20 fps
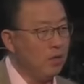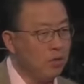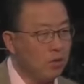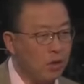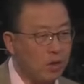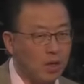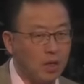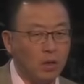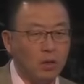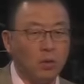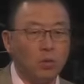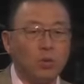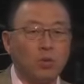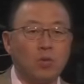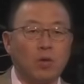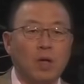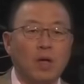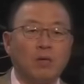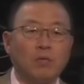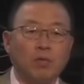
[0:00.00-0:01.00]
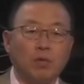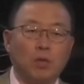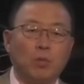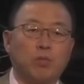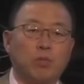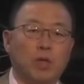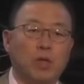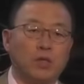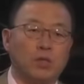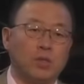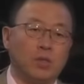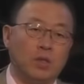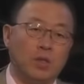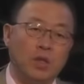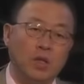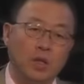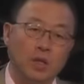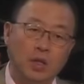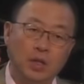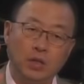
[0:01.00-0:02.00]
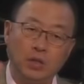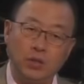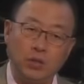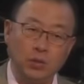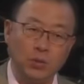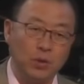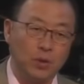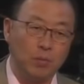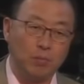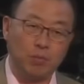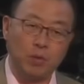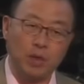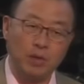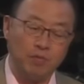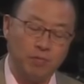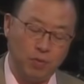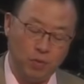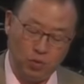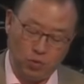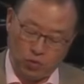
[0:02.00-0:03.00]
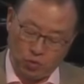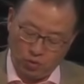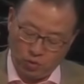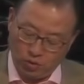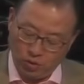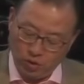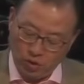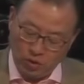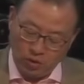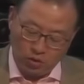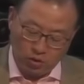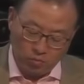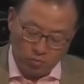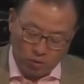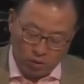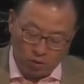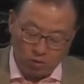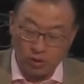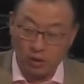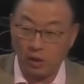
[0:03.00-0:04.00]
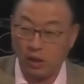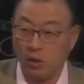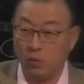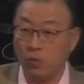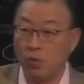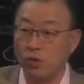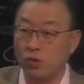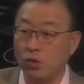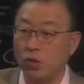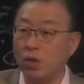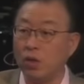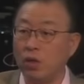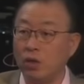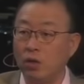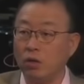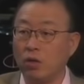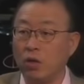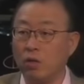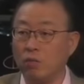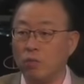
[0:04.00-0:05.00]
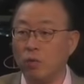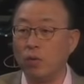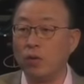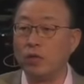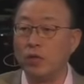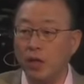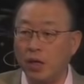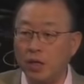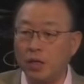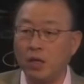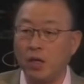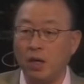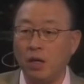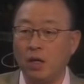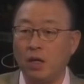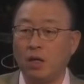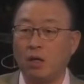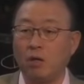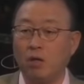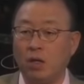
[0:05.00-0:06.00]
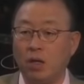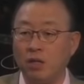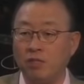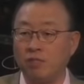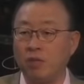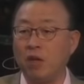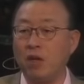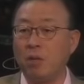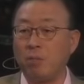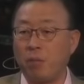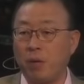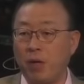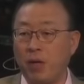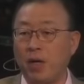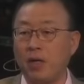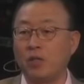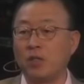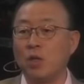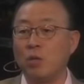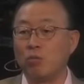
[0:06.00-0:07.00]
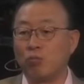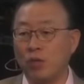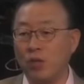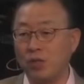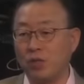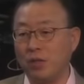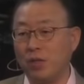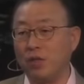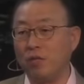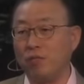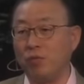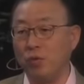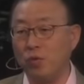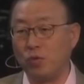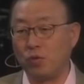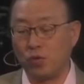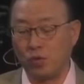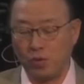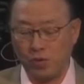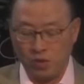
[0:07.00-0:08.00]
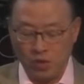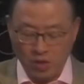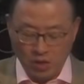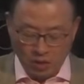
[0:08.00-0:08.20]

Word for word: hallowed ground of the present into the bright future tomorrow that he was looking for, dedicating our life, past, present, and future,